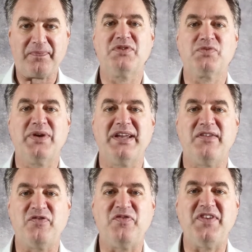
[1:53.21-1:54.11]
He was
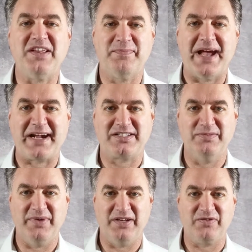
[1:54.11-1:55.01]
reading feedback
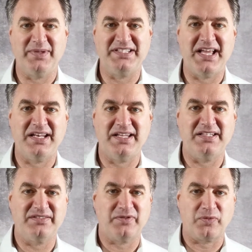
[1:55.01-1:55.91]
to me from
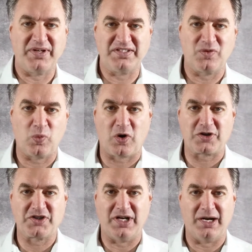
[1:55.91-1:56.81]
attendees of a recent
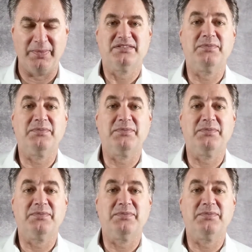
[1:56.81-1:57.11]
workshop.